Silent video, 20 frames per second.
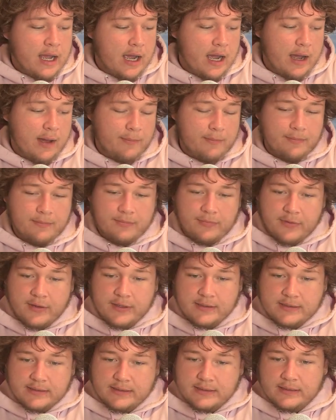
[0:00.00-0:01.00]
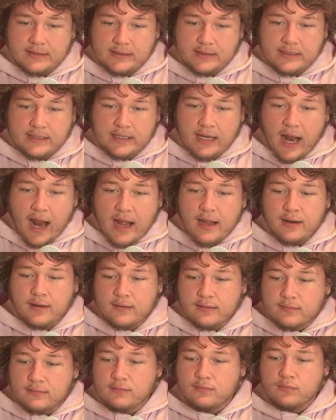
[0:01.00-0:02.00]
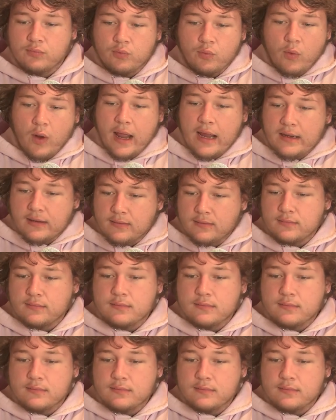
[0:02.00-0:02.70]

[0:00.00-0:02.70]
This kind of went...